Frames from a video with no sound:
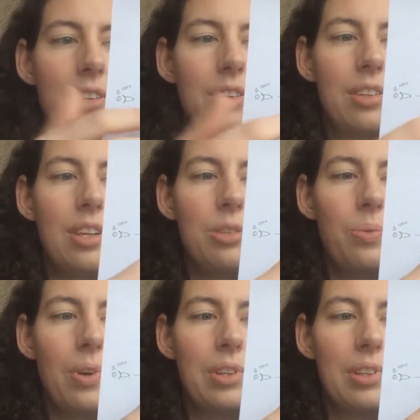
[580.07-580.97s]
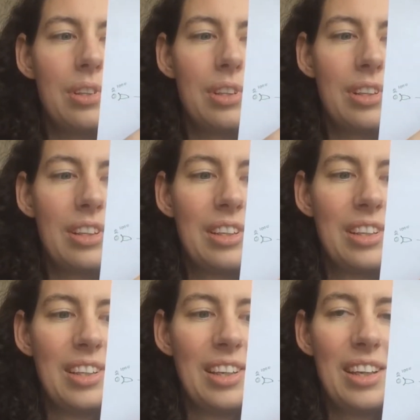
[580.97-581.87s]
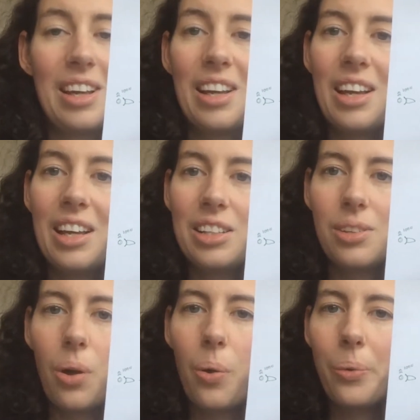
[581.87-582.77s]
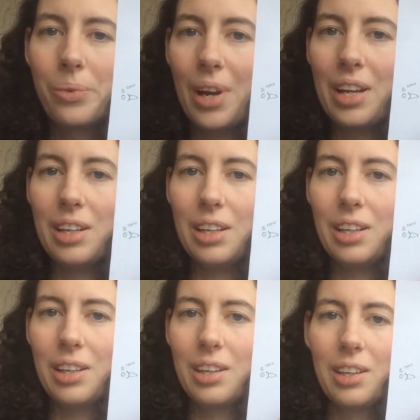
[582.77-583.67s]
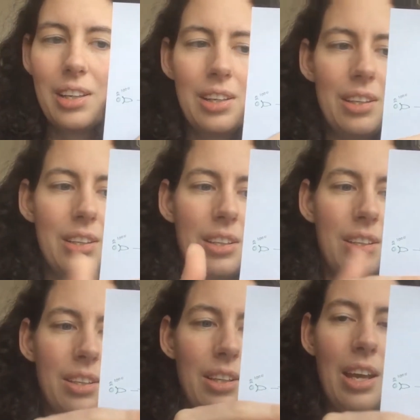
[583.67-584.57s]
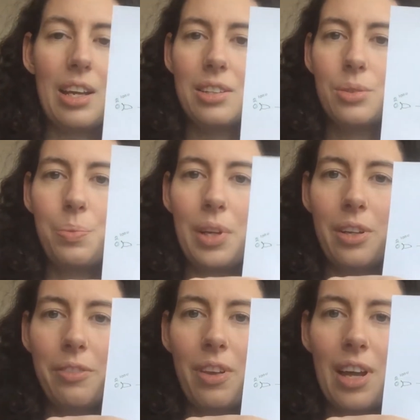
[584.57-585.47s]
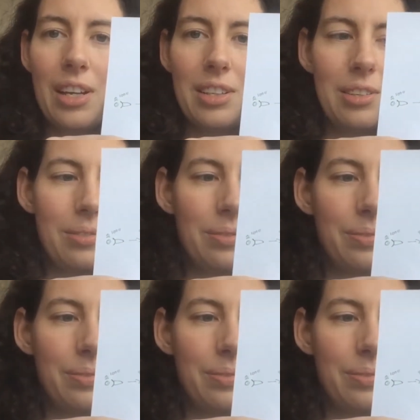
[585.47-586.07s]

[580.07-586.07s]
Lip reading: this one is already at the speed of light.